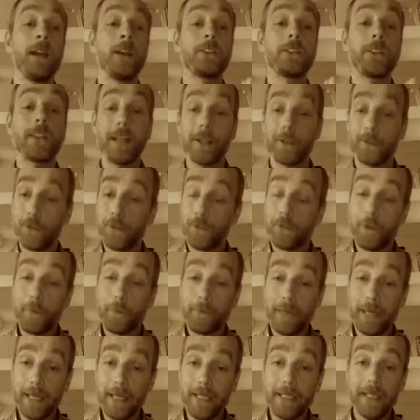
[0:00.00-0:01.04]
So that's all
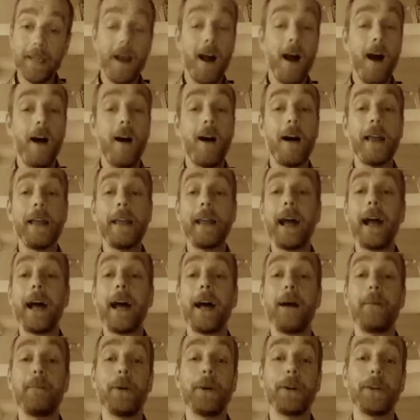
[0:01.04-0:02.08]
from me. I
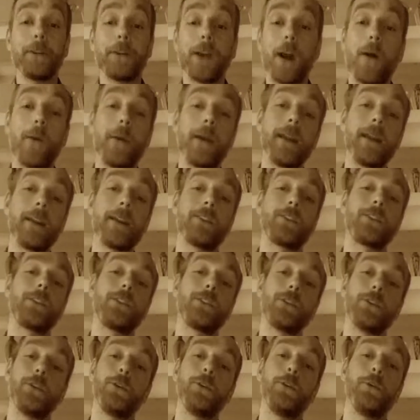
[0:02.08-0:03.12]
am going
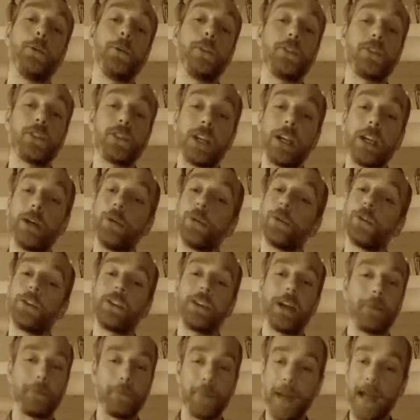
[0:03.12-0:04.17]
to chill the
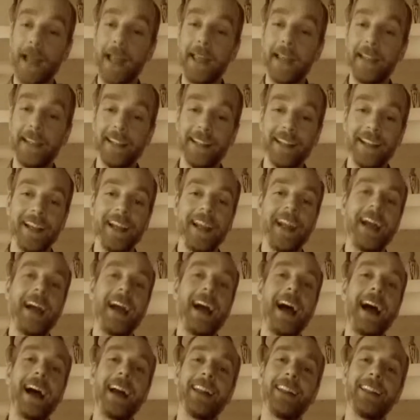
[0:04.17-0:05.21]
champagne
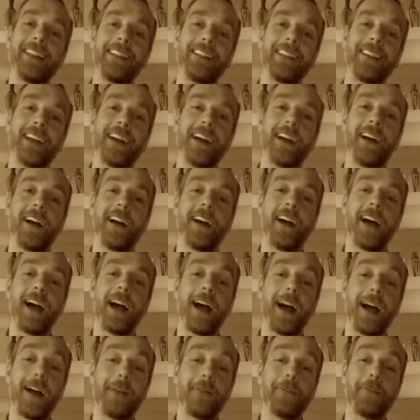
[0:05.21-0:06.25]
and
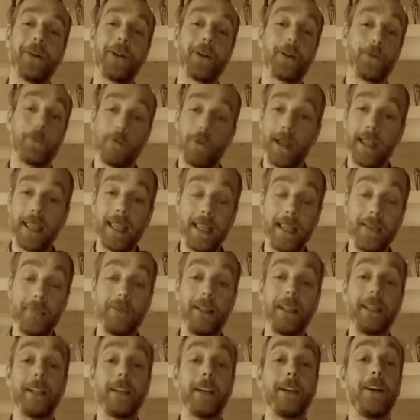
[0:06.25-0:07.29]
have a great
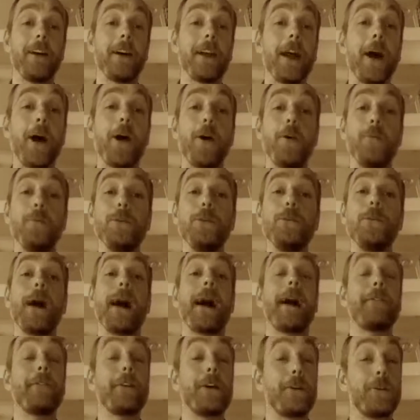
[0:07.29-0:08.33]
evening, and I hope you
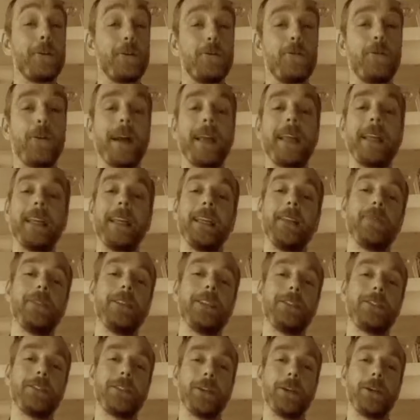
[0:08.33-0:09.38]
have a great
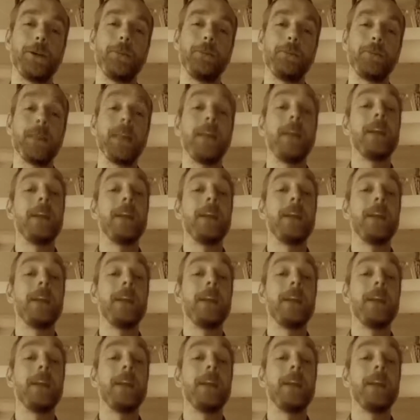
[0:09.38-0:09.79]
evening too.